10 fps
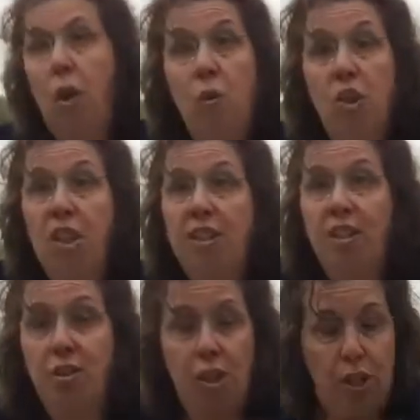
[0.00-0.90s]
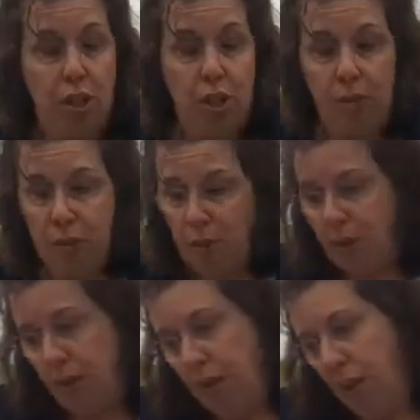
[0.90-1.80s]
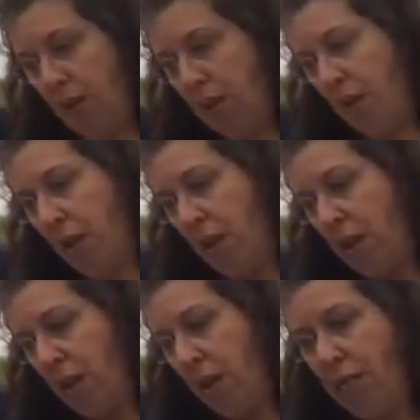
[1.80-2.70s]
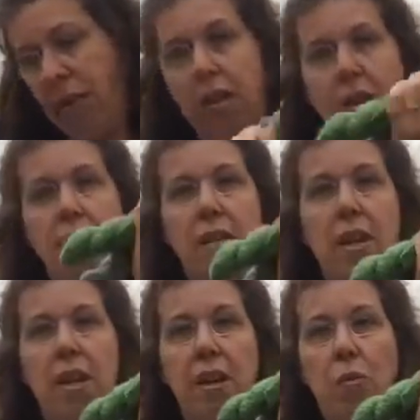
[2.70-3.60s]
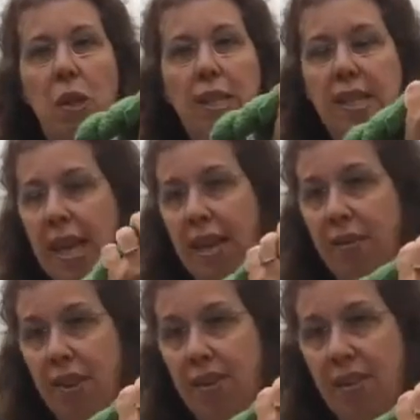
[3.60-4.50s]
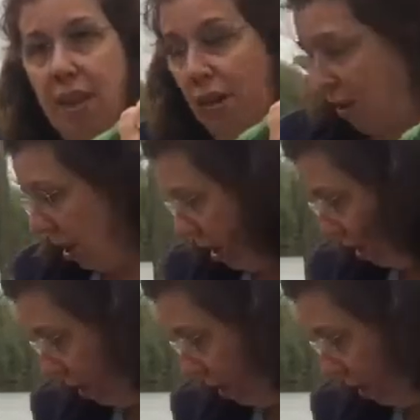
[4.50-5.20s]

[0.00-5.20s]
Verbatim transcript: which I still could do, because one skein of the silk